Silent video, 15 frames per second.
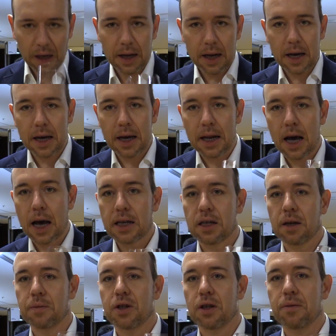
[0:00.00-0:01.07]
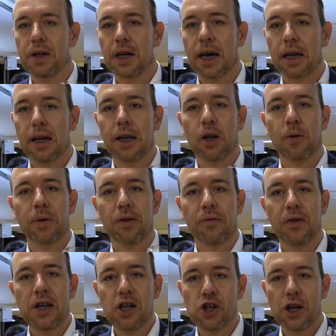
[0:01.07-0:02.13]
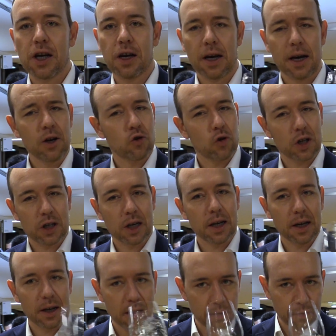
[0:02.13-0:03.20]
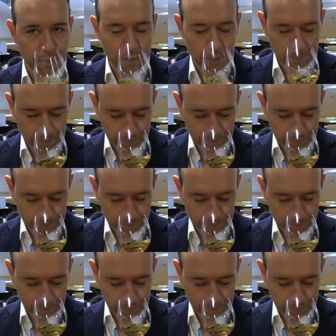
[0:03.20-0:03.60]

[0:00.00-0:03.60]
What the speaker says: It has some, you get a little bit of lychee, interestingly enough.